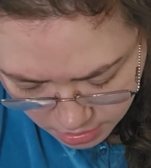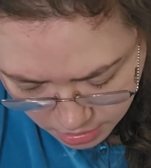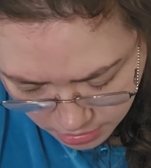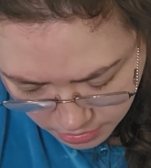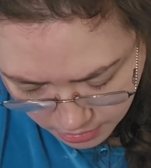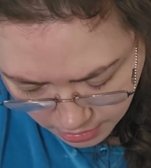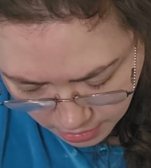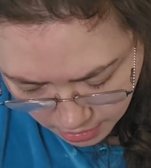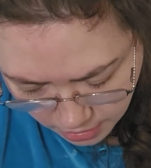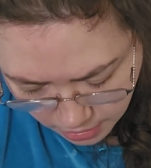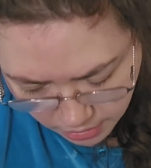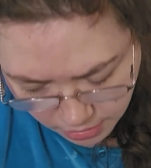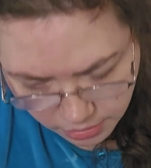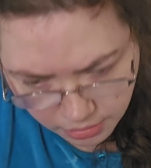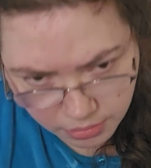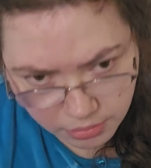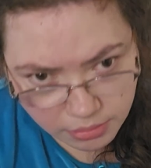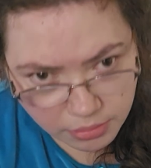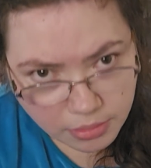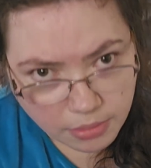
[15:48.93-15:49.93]

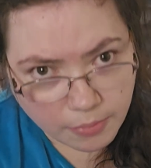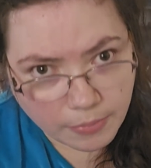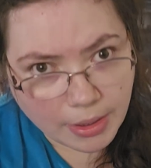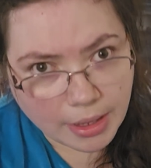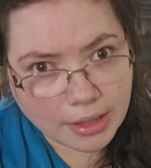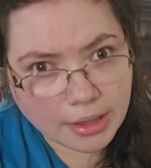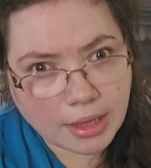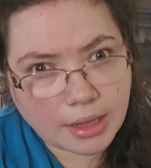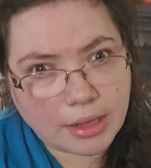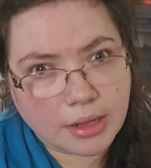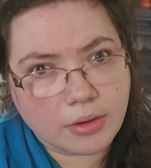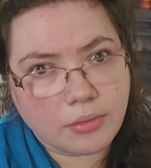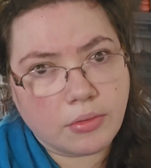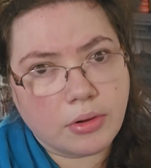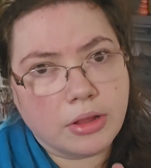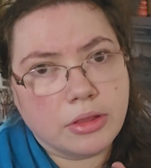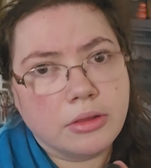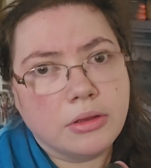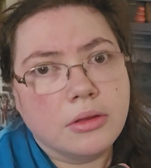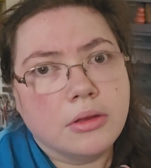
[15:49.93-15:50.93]
the magnetic
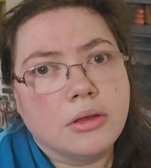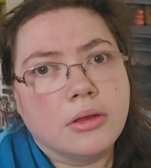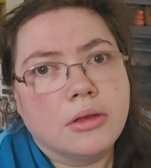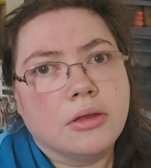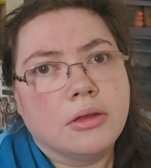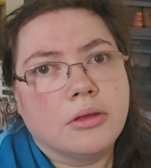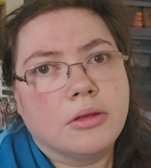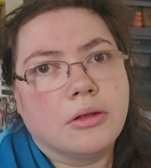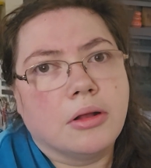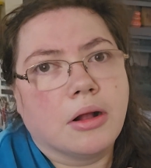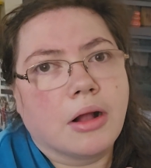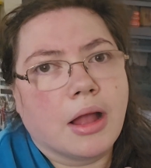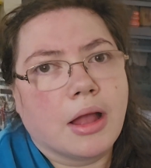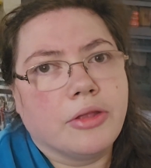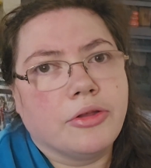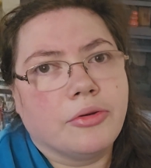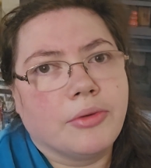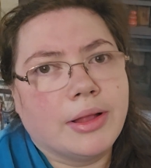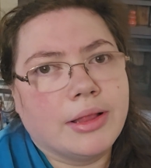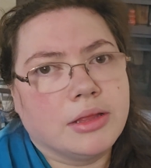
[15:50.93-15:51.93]
one, you don't gotta
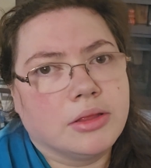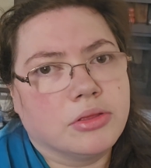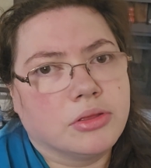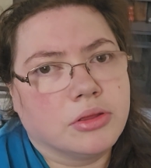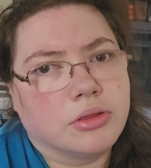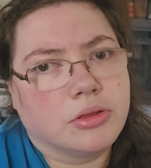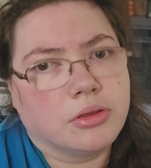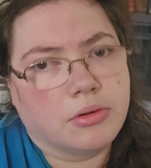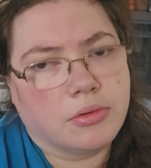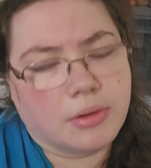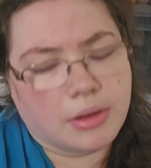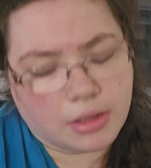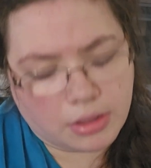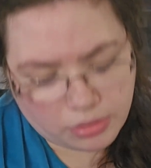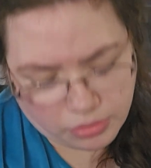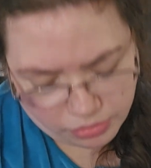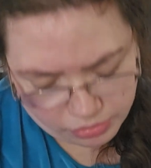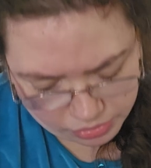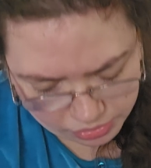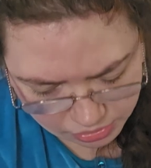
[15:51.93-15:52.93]
do anything to it.
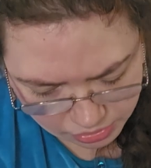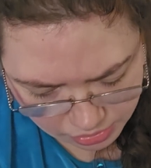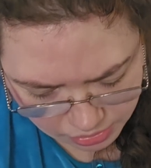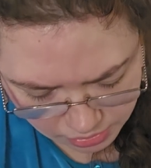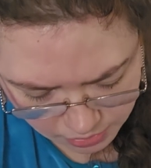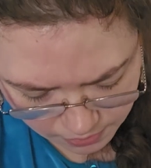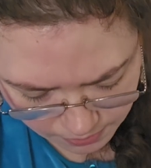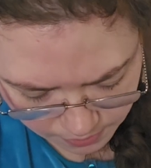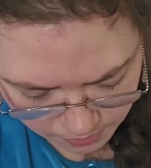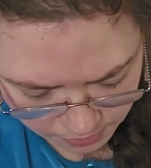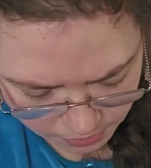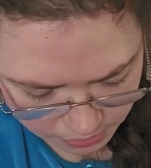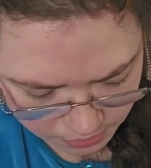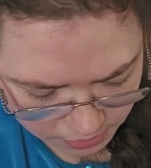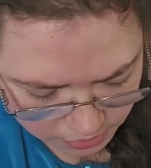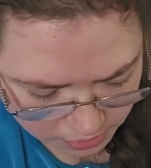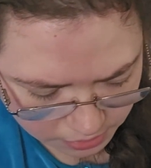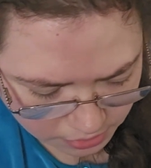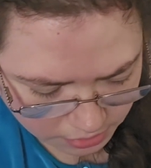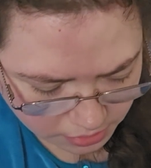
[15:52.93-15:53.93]
You just,
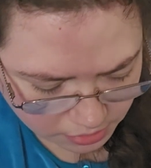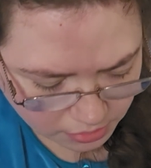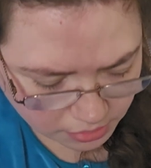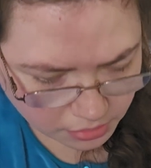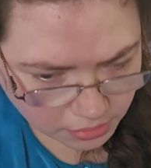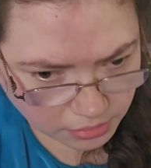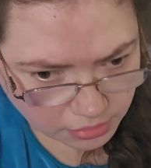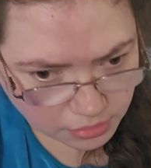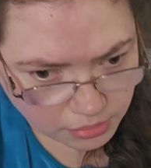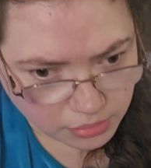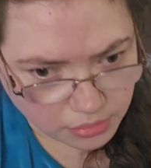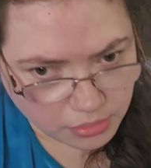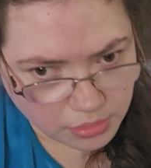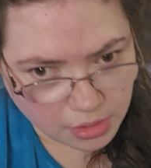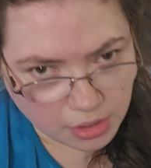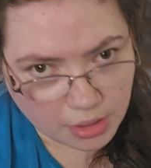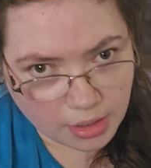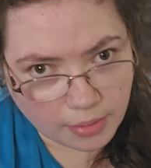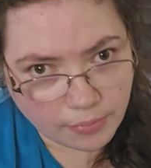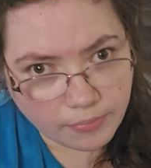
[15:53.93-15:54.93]

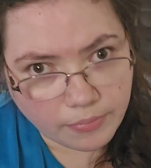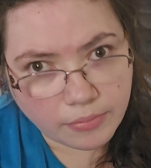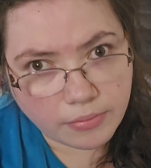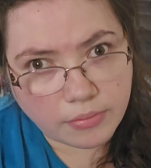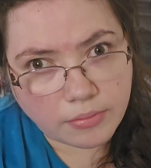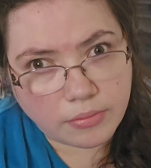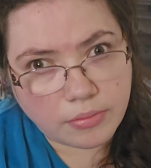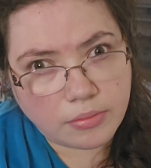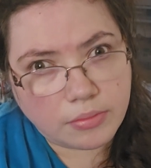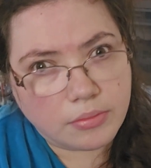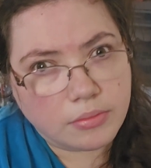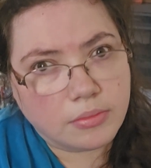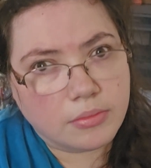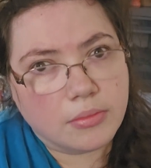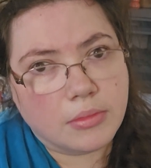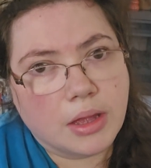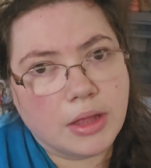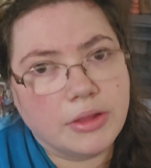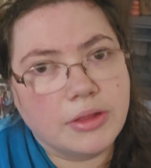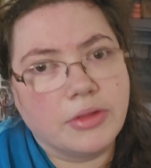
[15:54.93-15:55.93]
yeah.
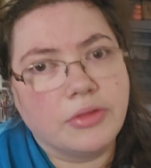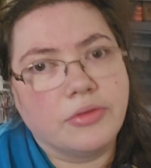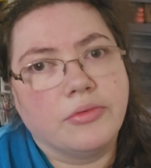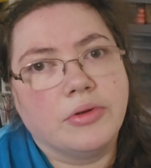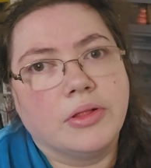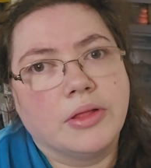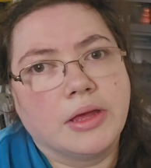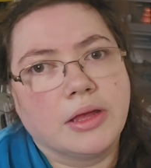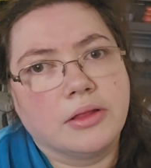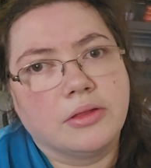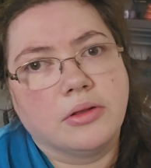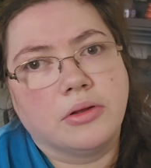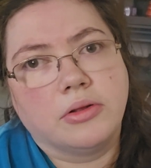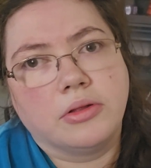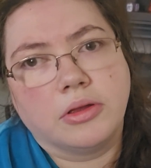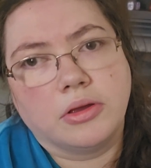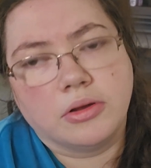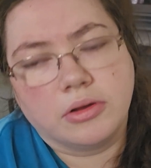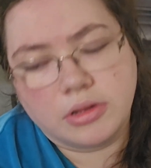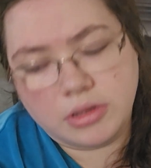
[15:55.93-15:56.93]
It doesn't really get
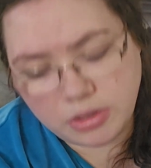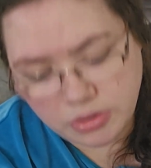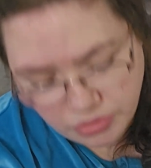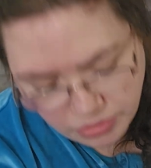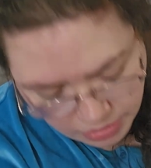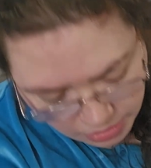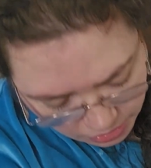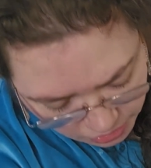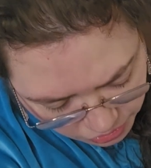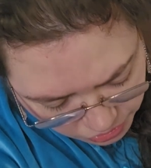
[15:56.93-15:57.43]
dirty or anything.